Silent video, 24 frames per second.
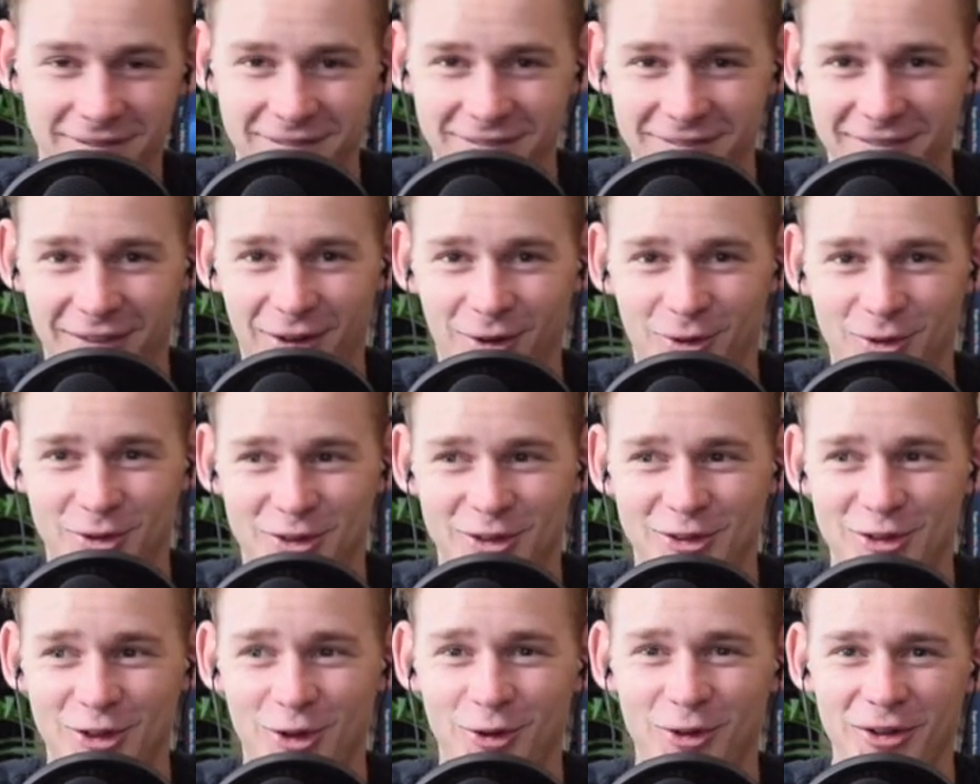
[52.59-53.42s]
That was
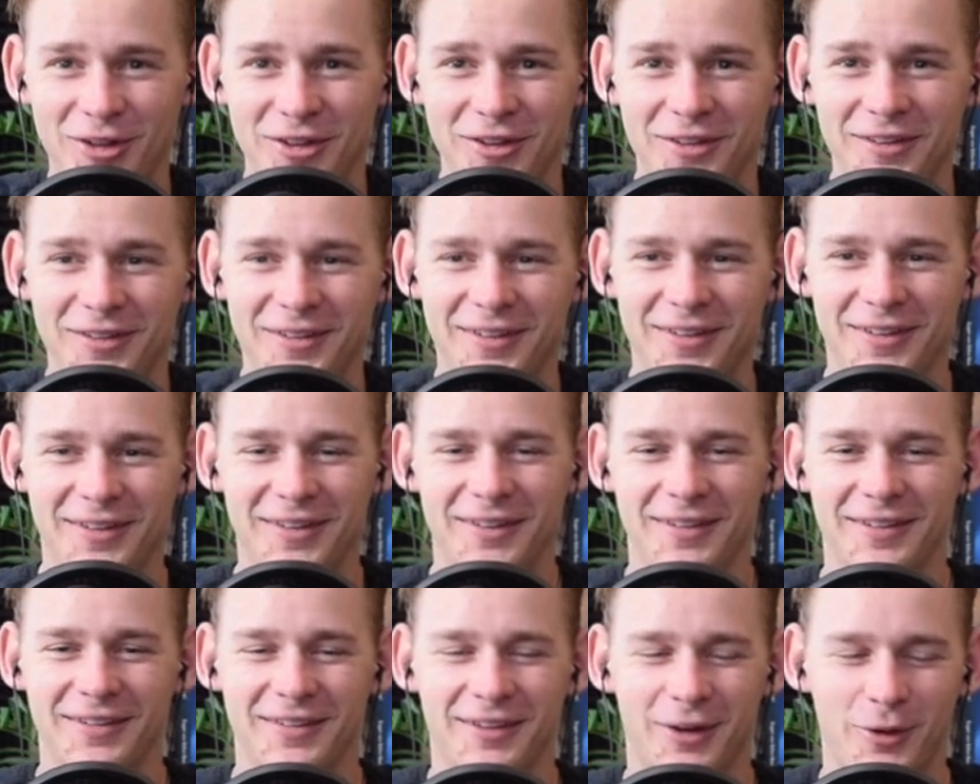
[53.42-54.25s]
a joke.
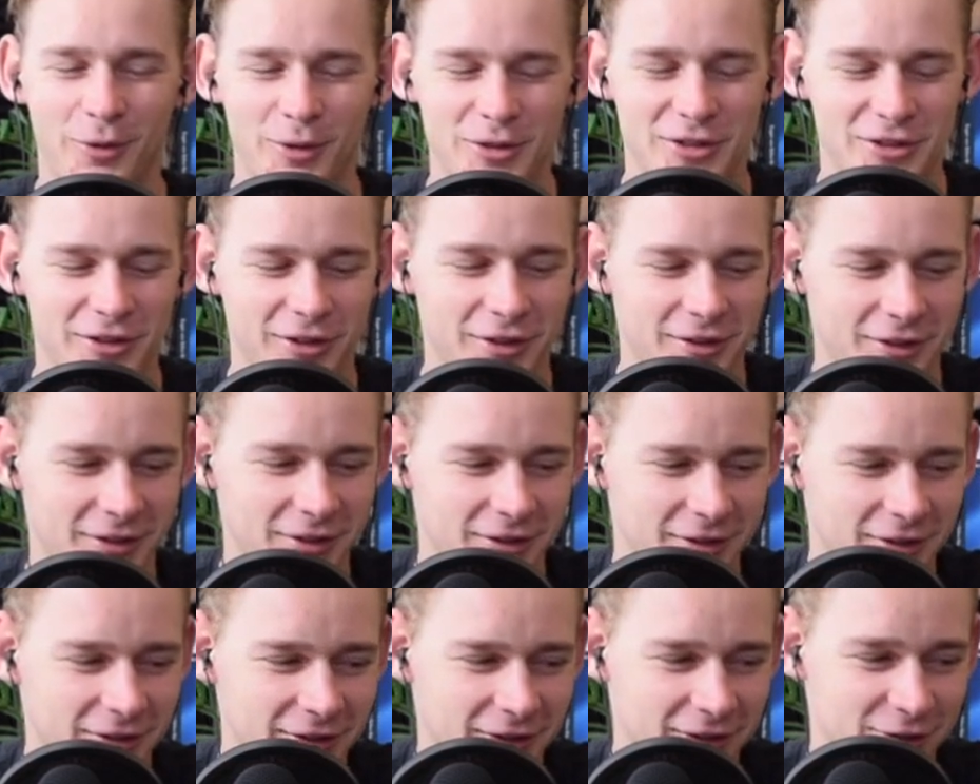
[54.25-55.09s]
That was
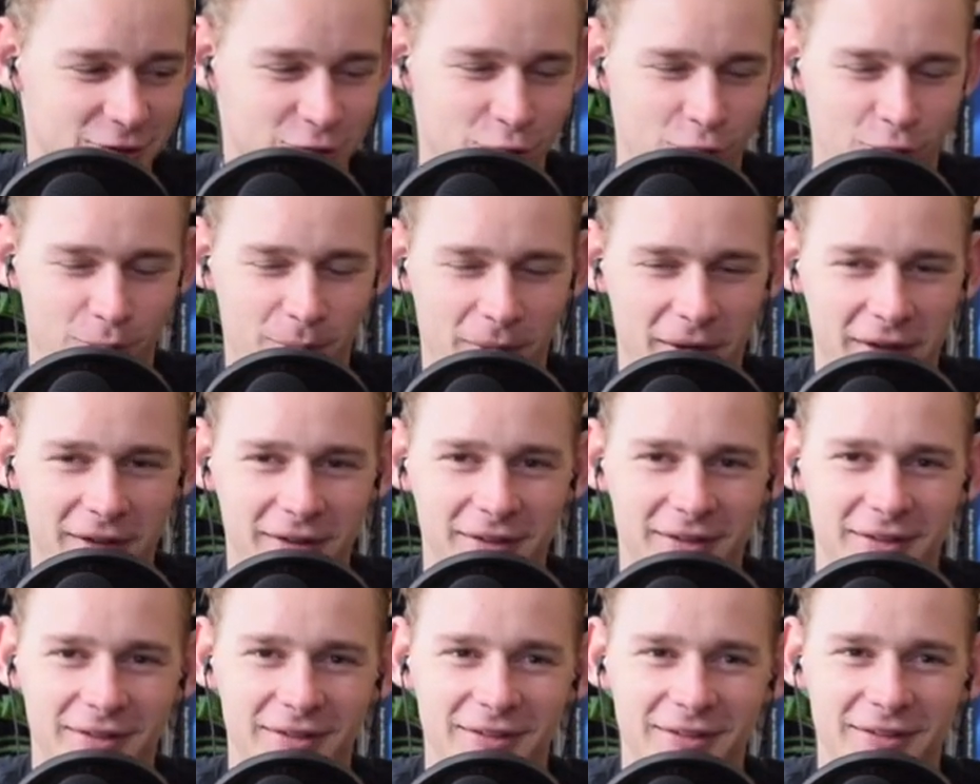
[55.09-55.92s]
a joke
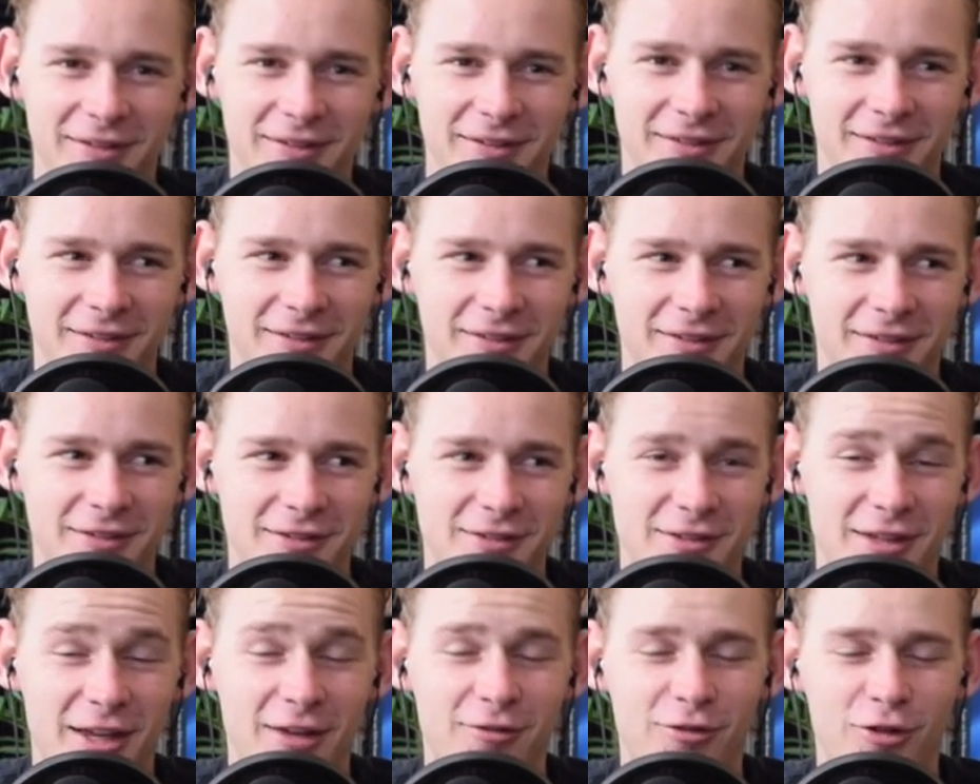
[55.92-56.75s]
by
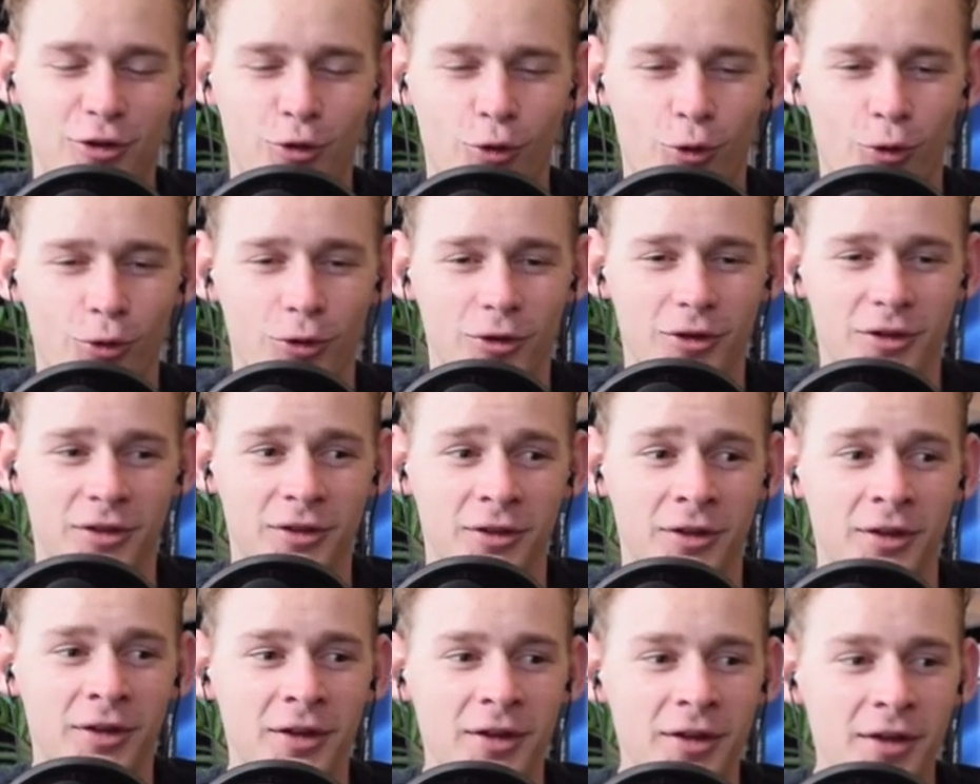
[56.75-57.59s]
David
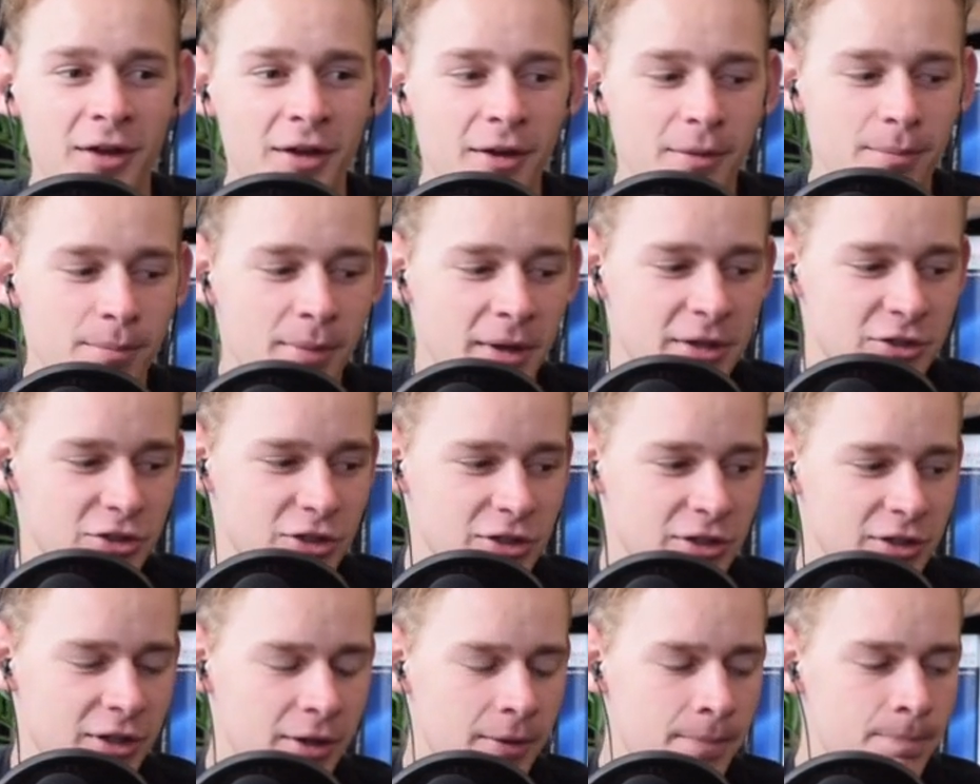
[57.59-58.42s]
Gordon
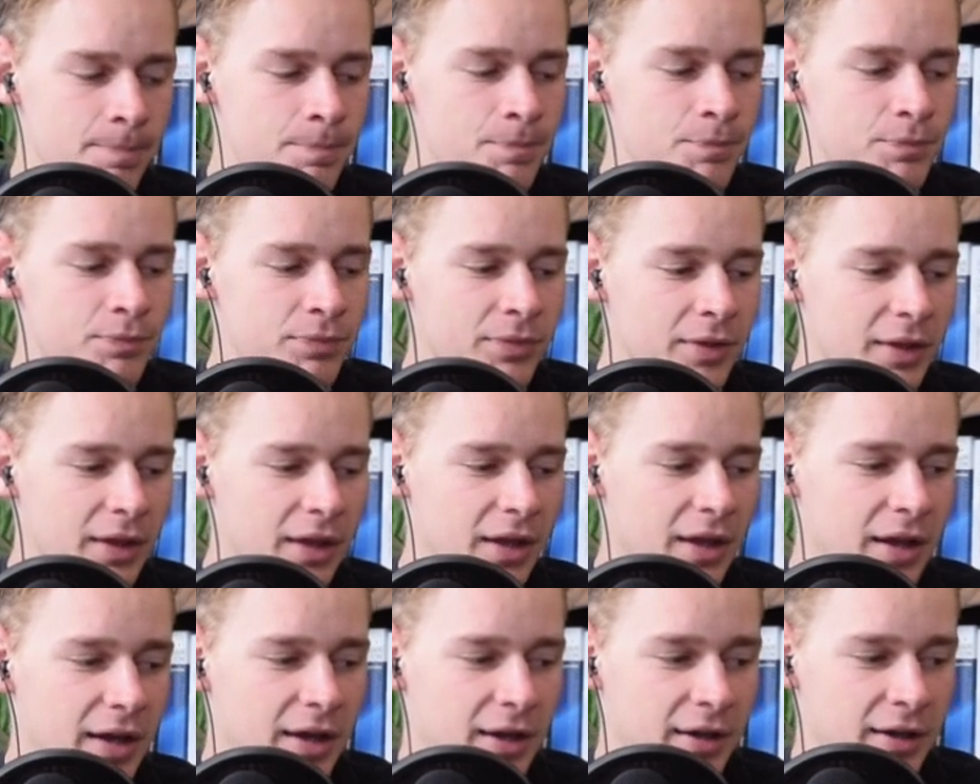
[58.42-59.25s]
mentioned.
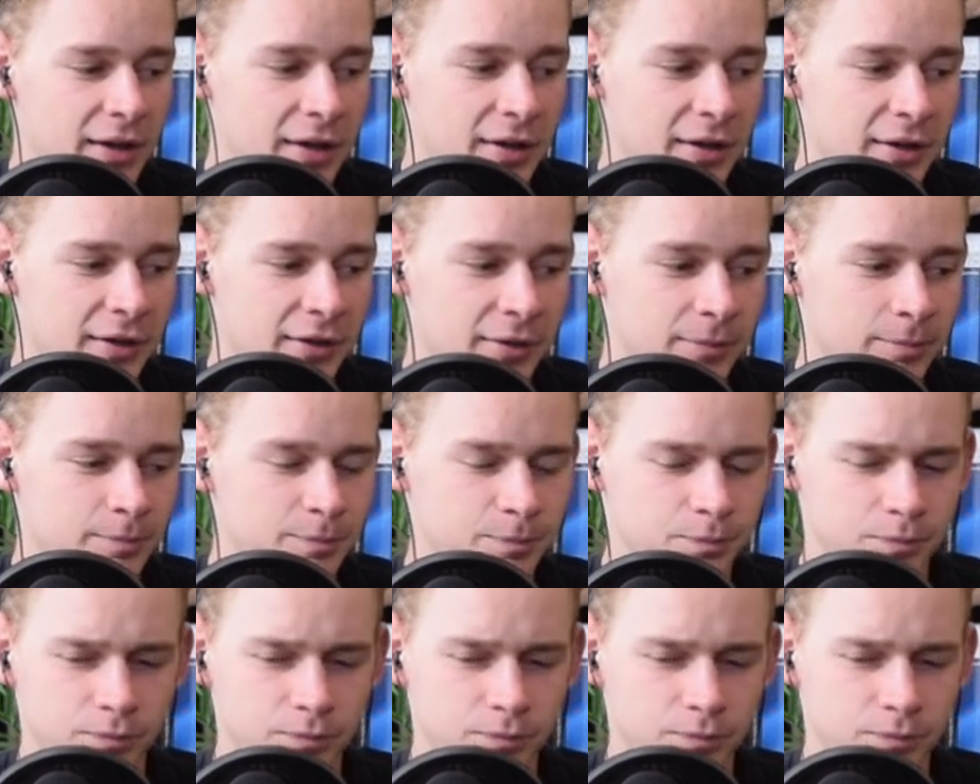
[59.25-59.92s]
And